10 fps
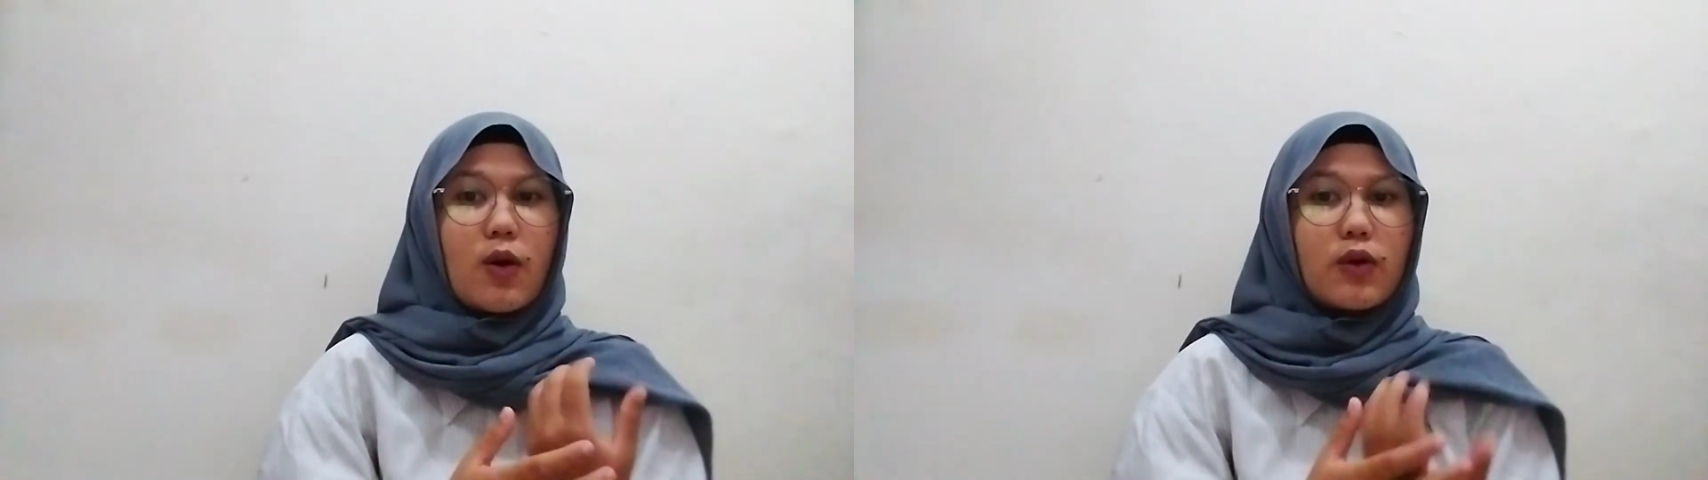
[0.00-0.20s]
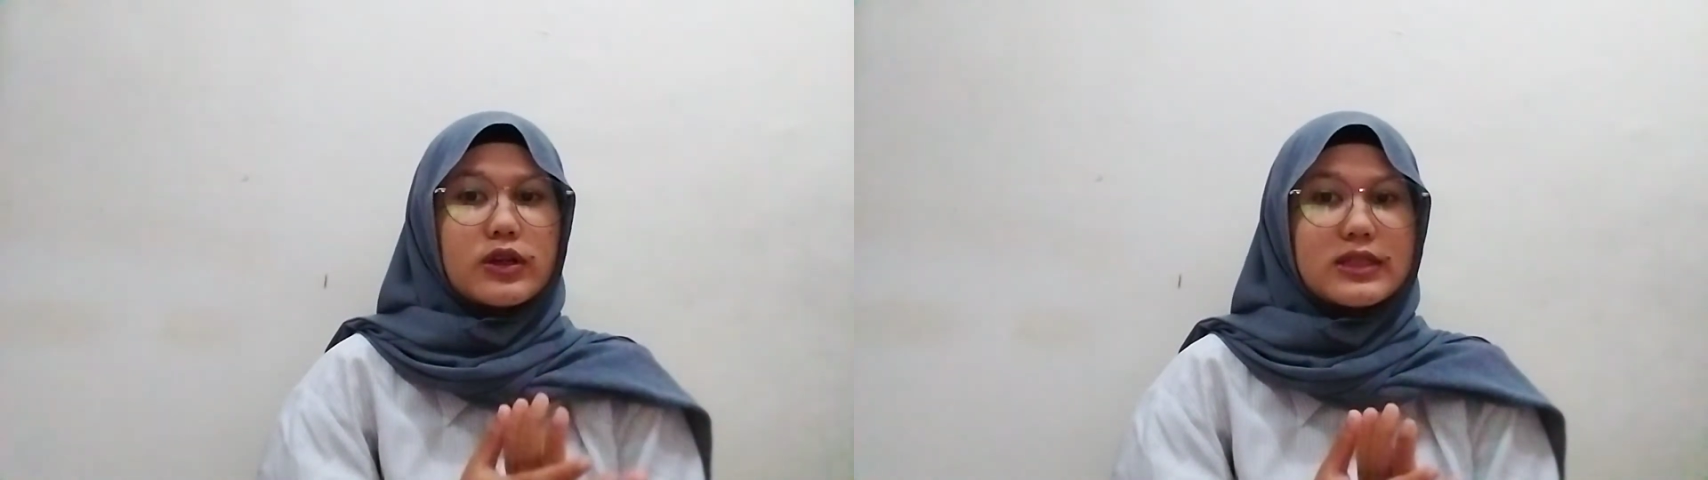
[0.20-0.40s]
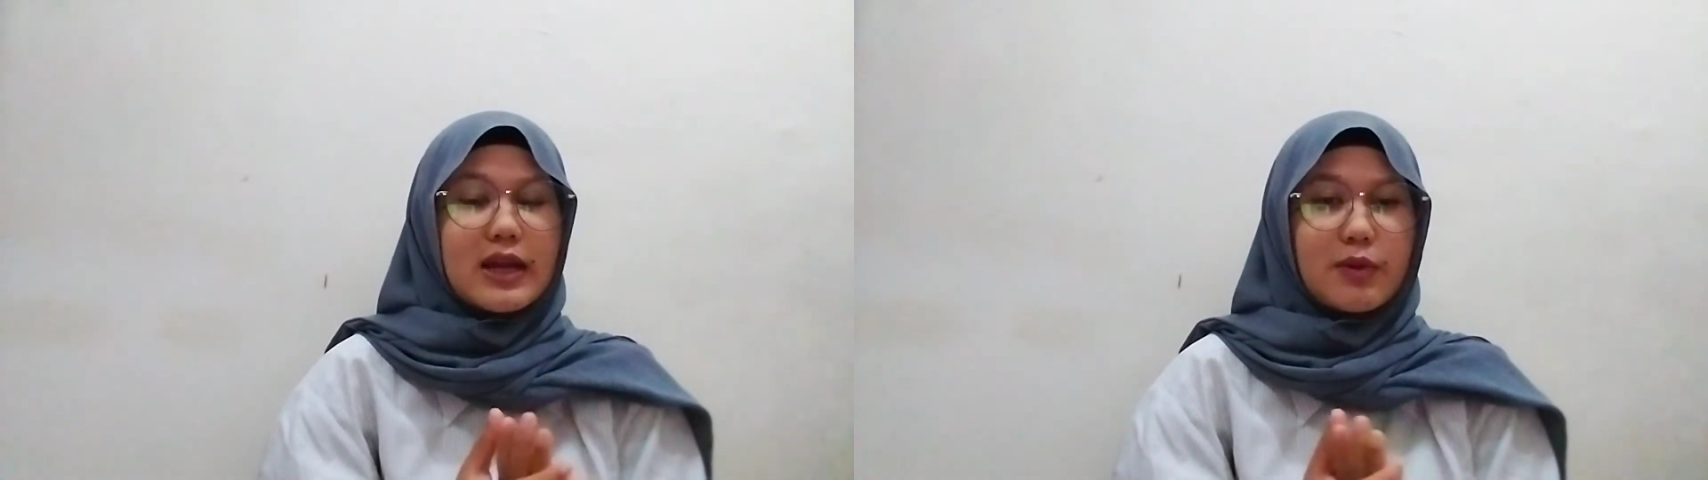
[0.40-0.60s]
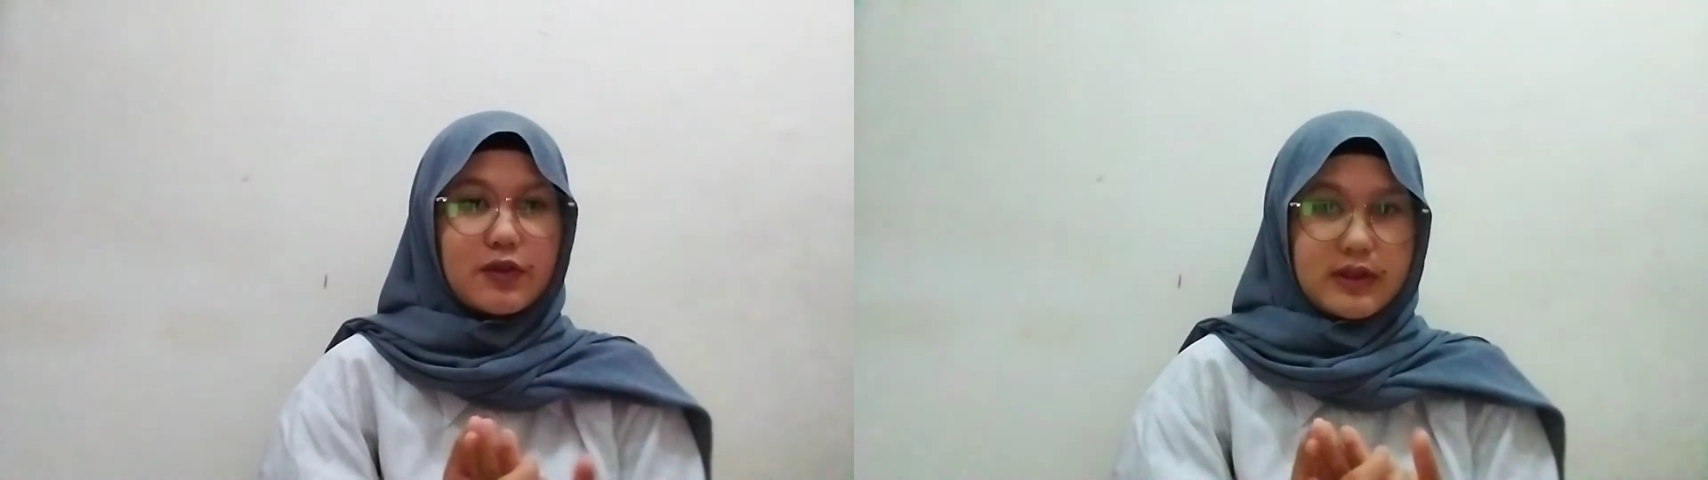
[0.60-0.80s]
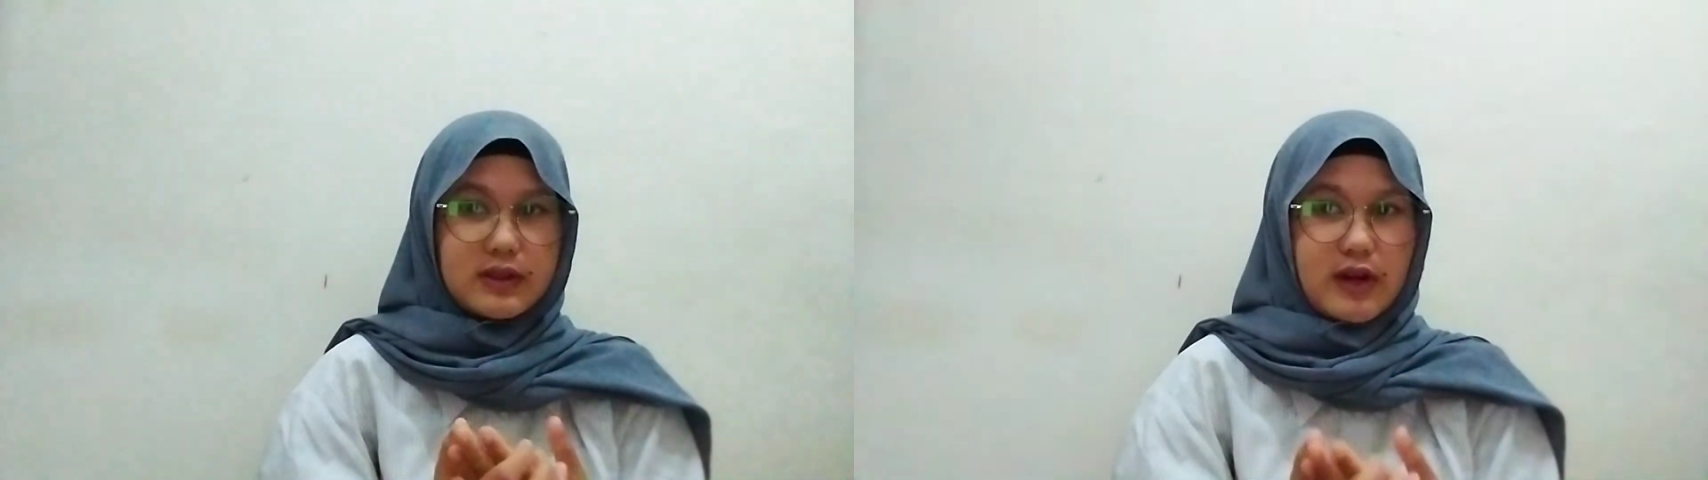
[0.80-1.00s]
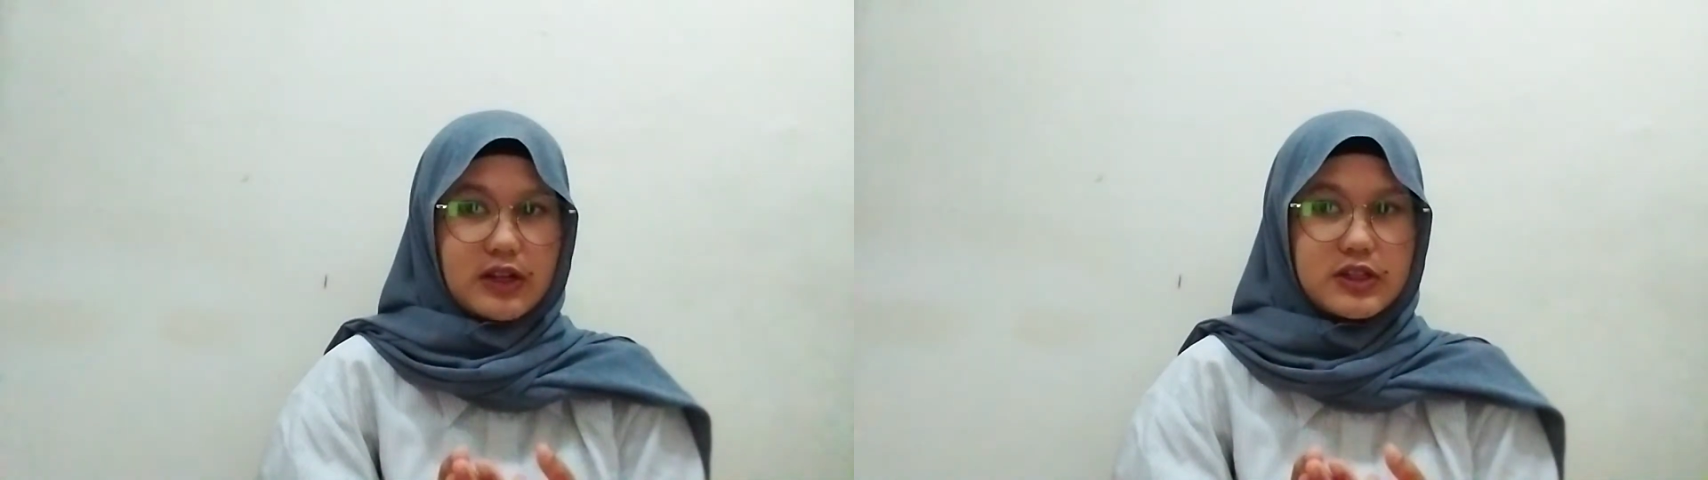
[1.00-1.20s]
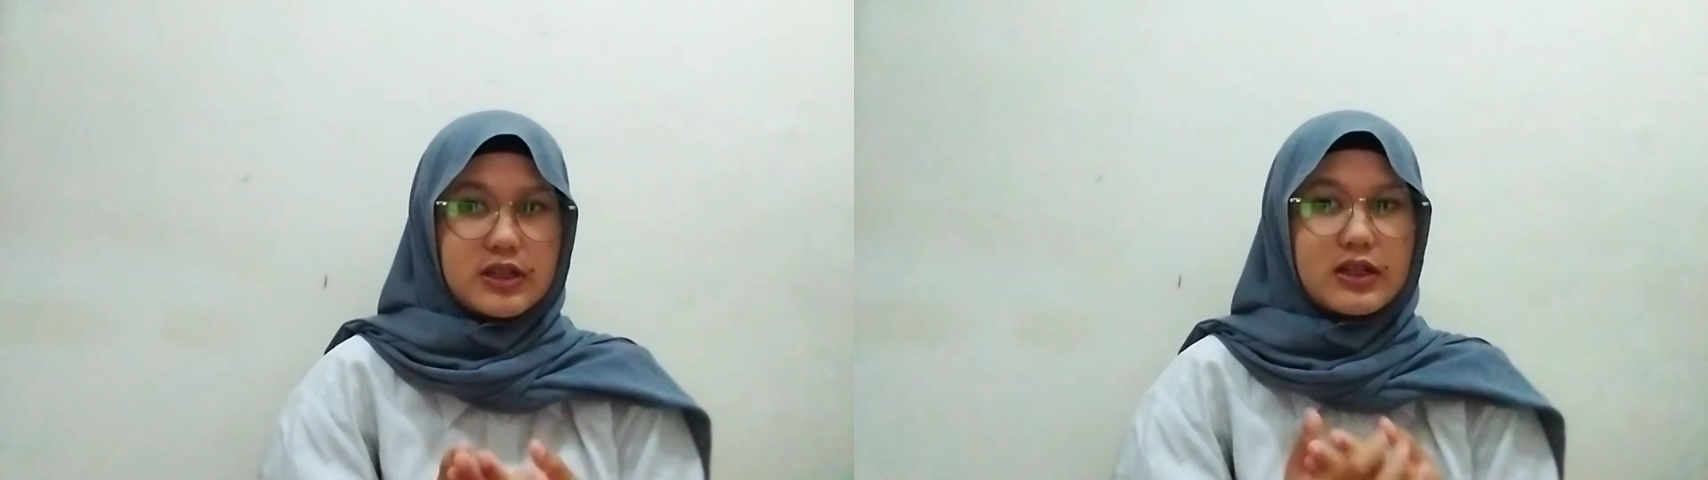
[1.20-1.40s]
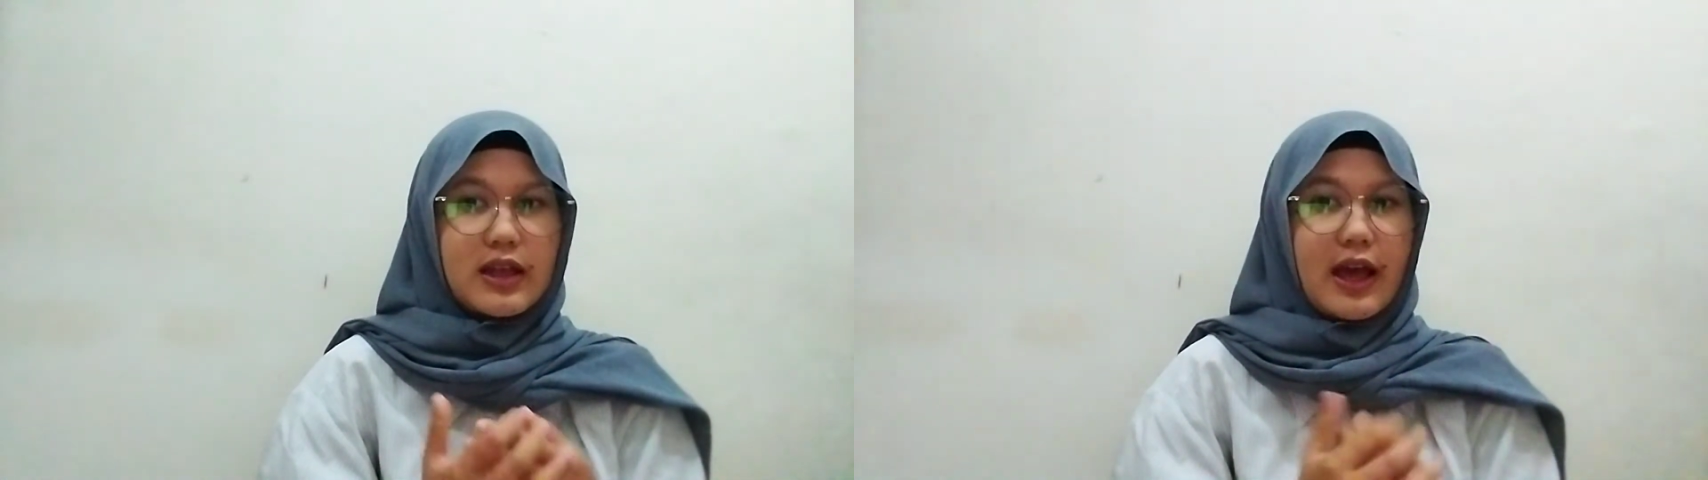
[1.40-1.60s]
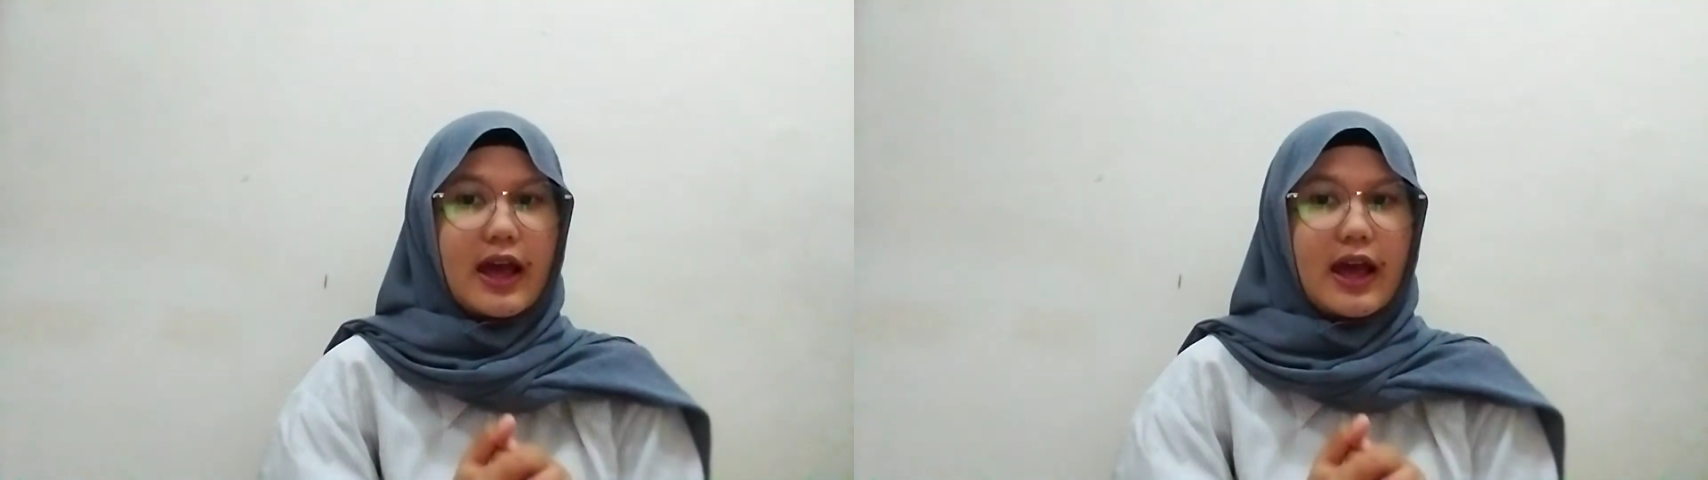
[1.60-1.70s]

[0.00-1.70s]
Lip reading: or type of interaction,